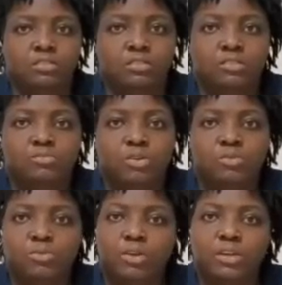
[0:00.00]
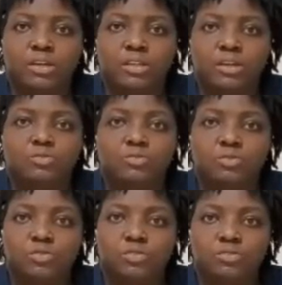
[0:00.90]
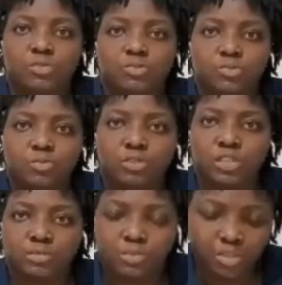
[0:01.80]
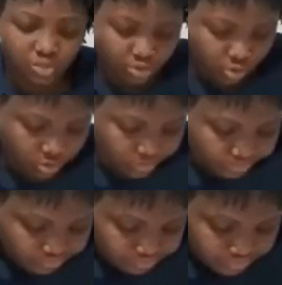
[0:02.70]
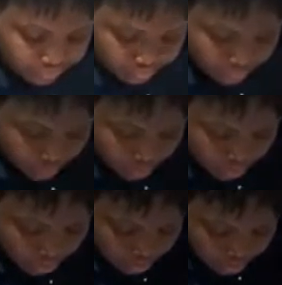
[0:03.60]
in one way or another. That will cause what we call septic shock. Or